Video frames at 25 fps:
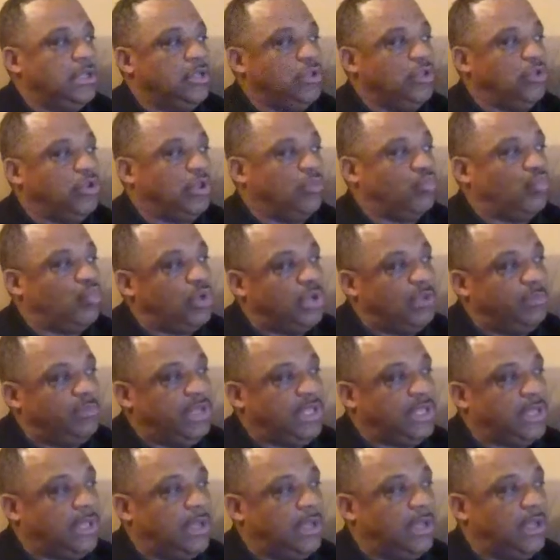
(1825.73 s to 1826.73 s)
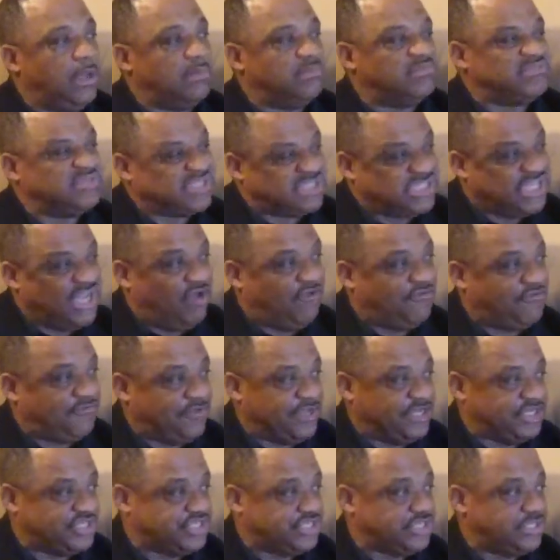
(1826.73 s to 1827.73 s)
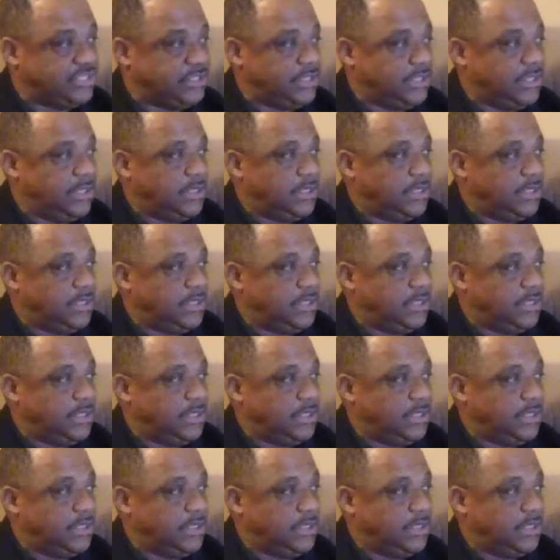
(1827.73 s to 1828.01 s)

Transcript: really become selfish